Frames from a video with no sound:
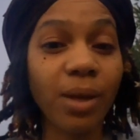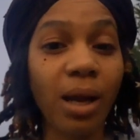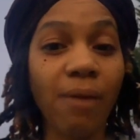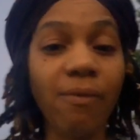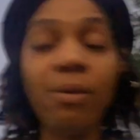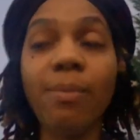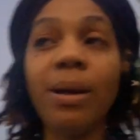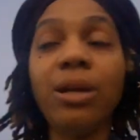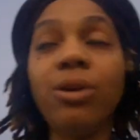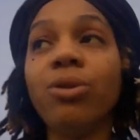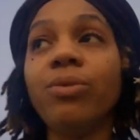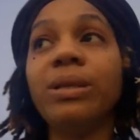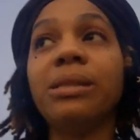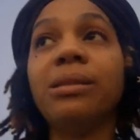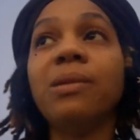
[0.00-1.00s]
Everybody
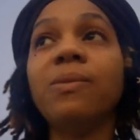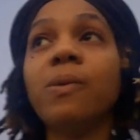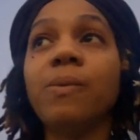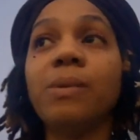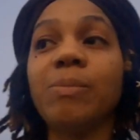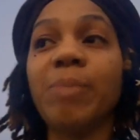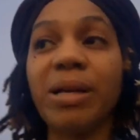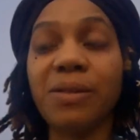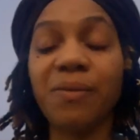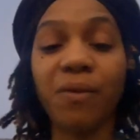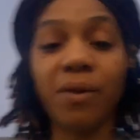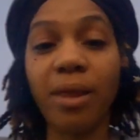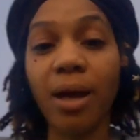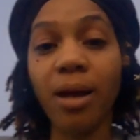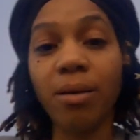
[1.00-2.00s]
always did what was best
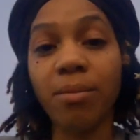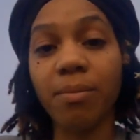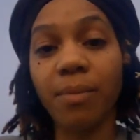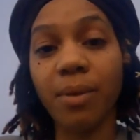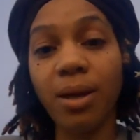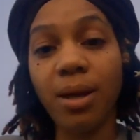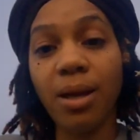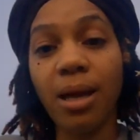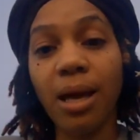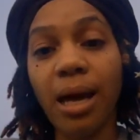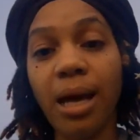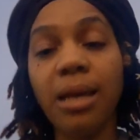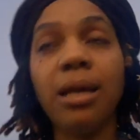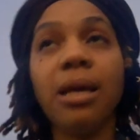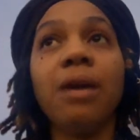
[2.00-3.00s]
for them.
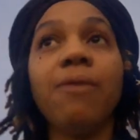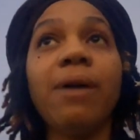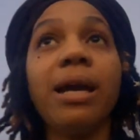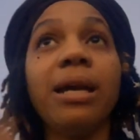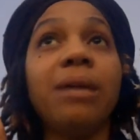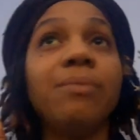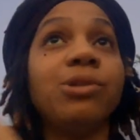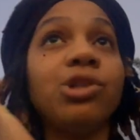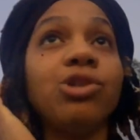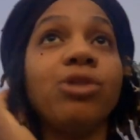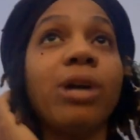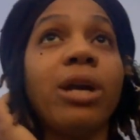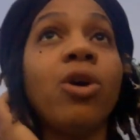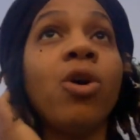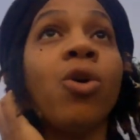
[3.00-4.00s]
And here I am just
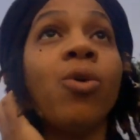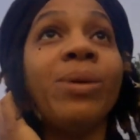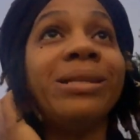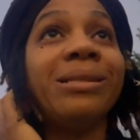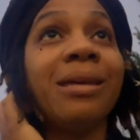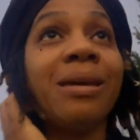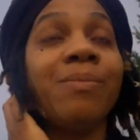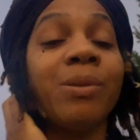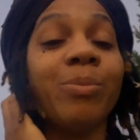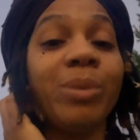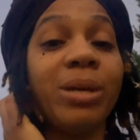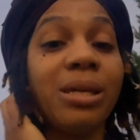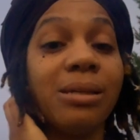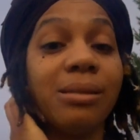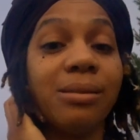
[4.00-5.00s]
trying to always keep the
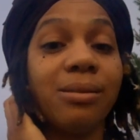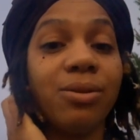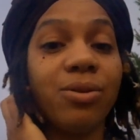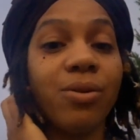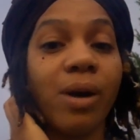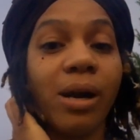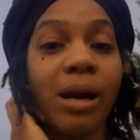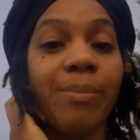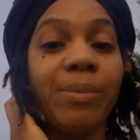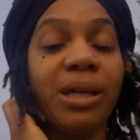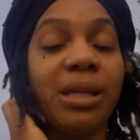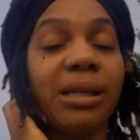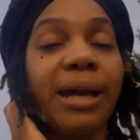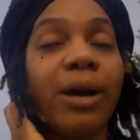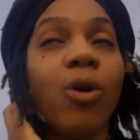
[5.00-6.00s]
peace. You know what I
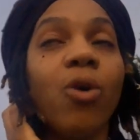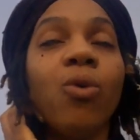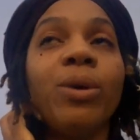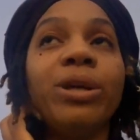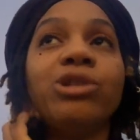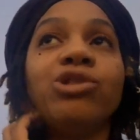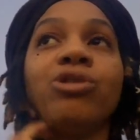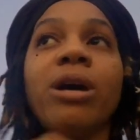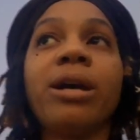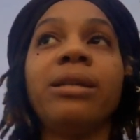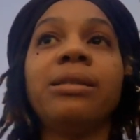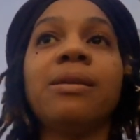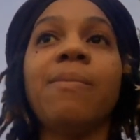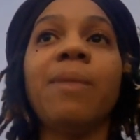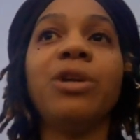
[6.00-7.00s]
mean? Like, always
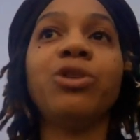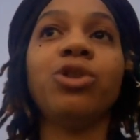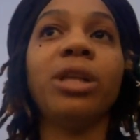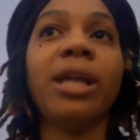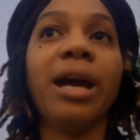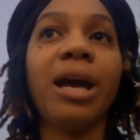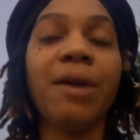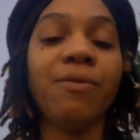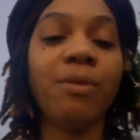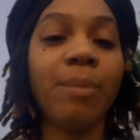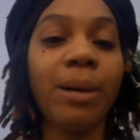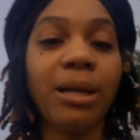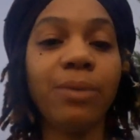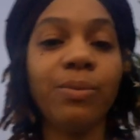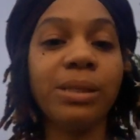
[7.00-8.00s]
trying to make sure that
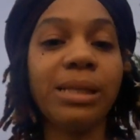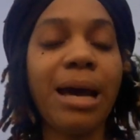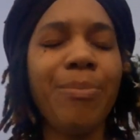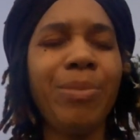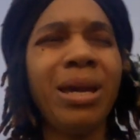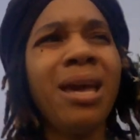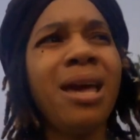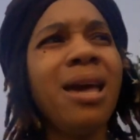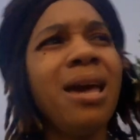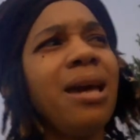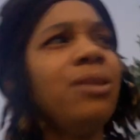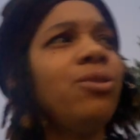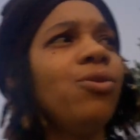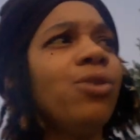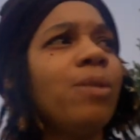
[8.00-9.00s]
everybody was happy.
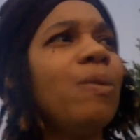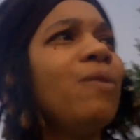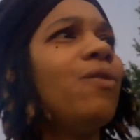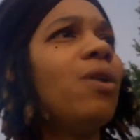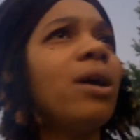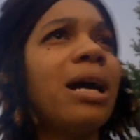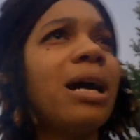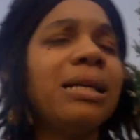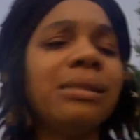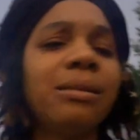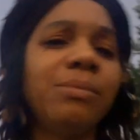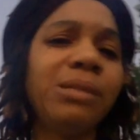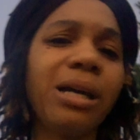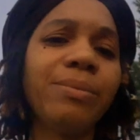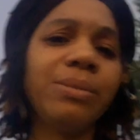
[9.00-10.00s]
And don't get me wrong, I
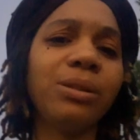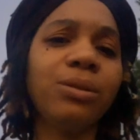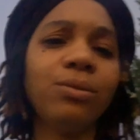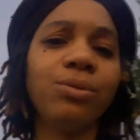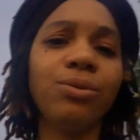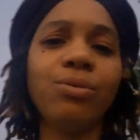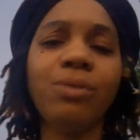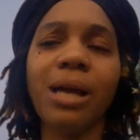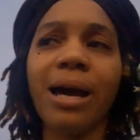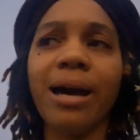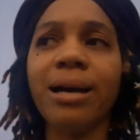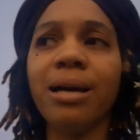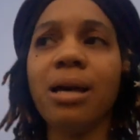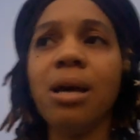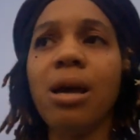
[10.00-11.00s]
sometimes still do
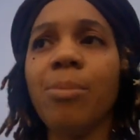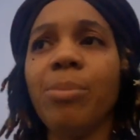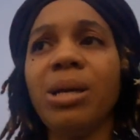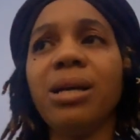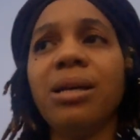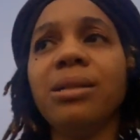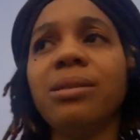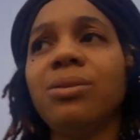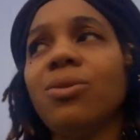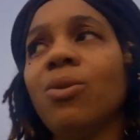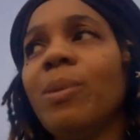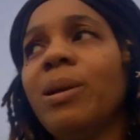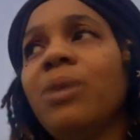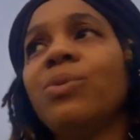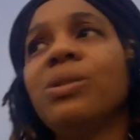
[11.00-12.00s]
that, because
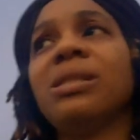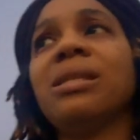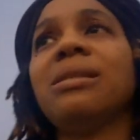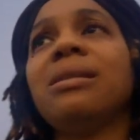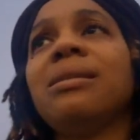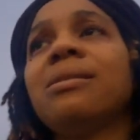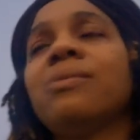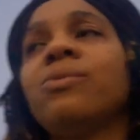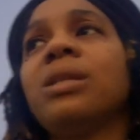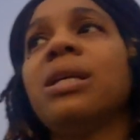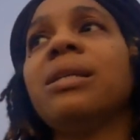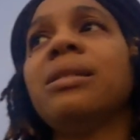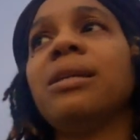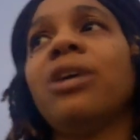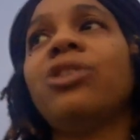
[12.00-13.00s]
nobody wants to see someone
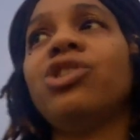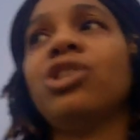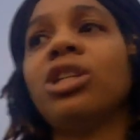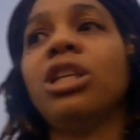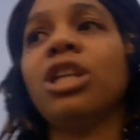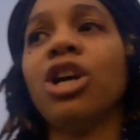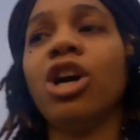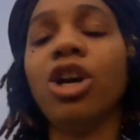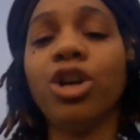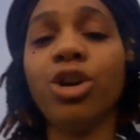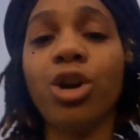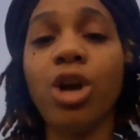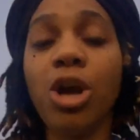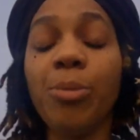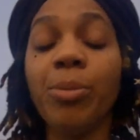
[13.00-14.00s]
intentionally hurt.
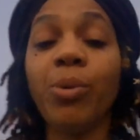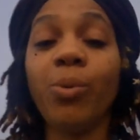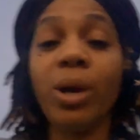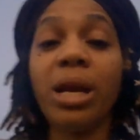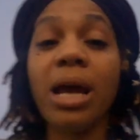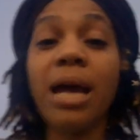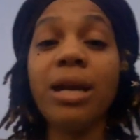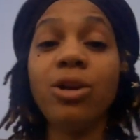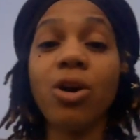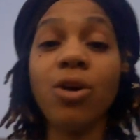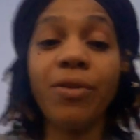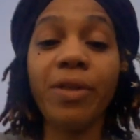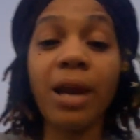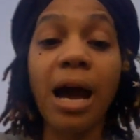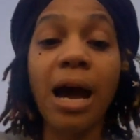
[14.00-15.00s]
But when I
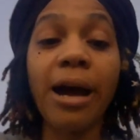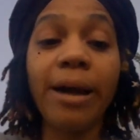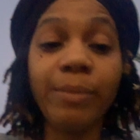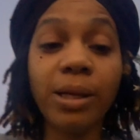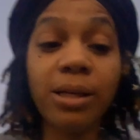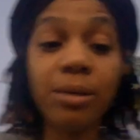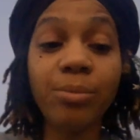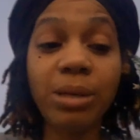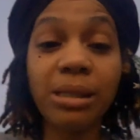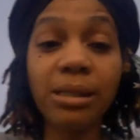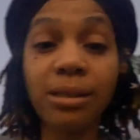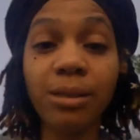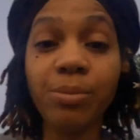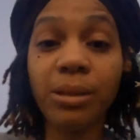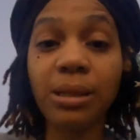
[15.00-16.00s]
know that I'm going to be
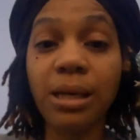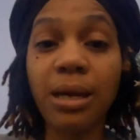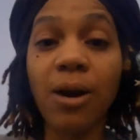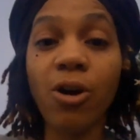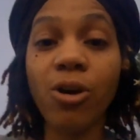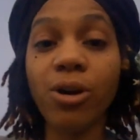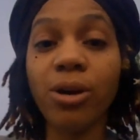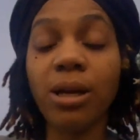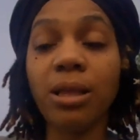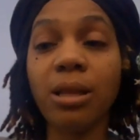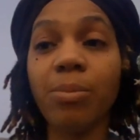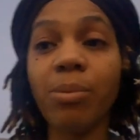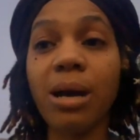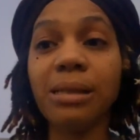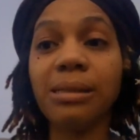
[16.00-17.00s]
deliberately hurt in
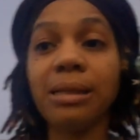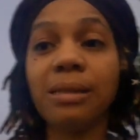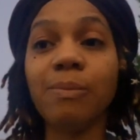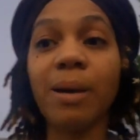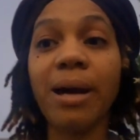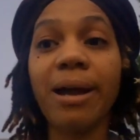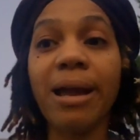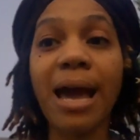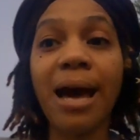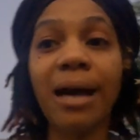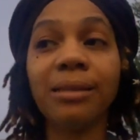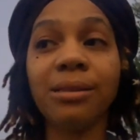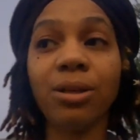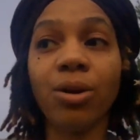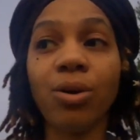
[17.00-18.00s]
the process by
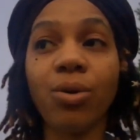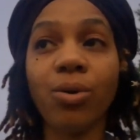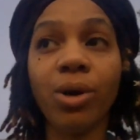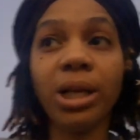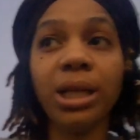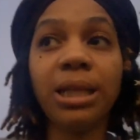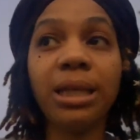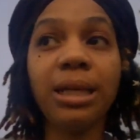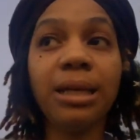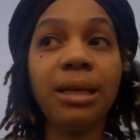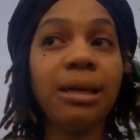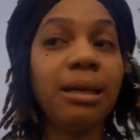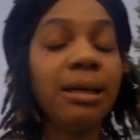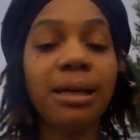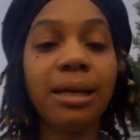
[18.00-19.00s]
acting accordingly,
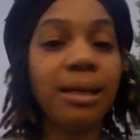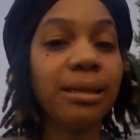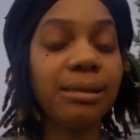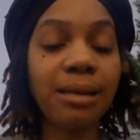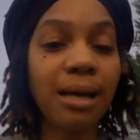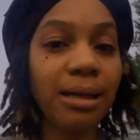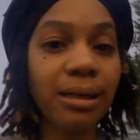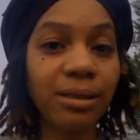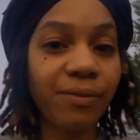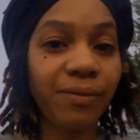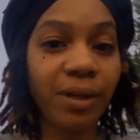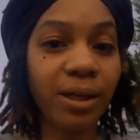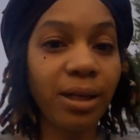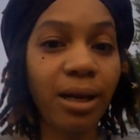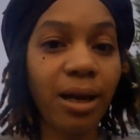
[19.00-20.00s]
it's not going to
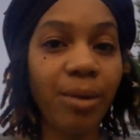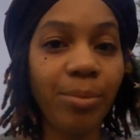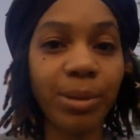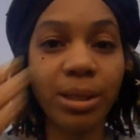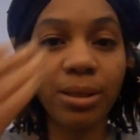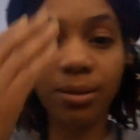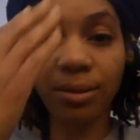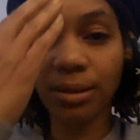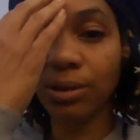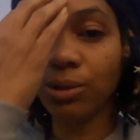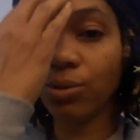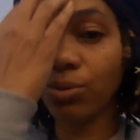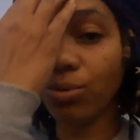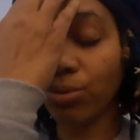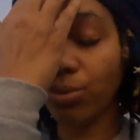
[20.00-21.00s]
fucking happen.
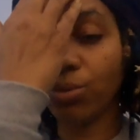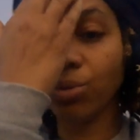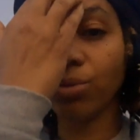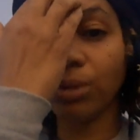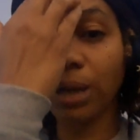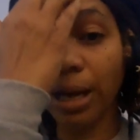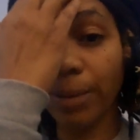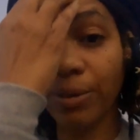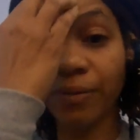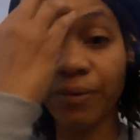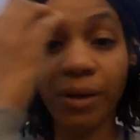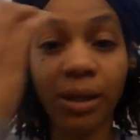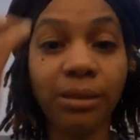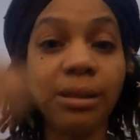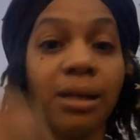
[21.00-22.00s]
You got me
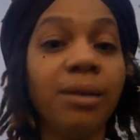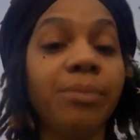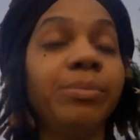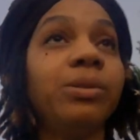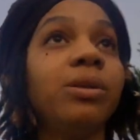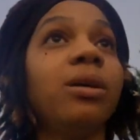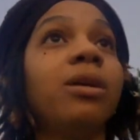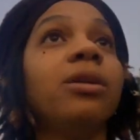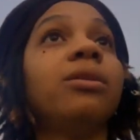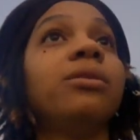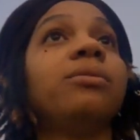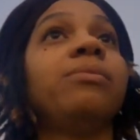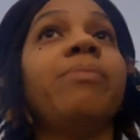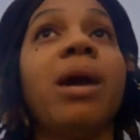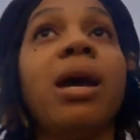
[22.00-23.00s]
fucked up, sir,
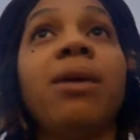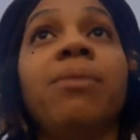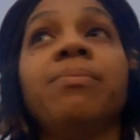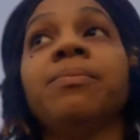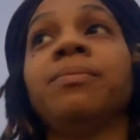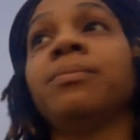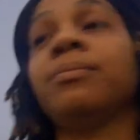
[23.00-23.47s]
ma'am.